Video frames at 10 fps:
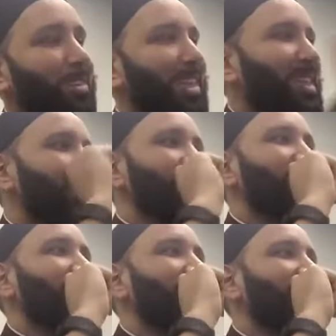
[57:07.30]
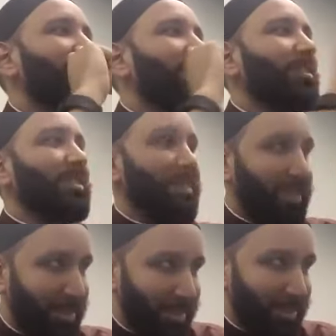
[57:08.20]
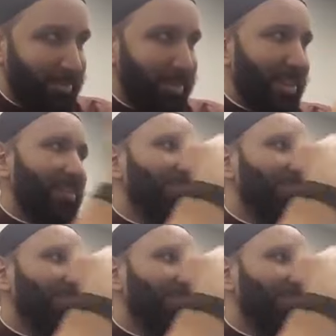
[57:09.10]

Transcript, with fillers: Yes. Y- you, yeah.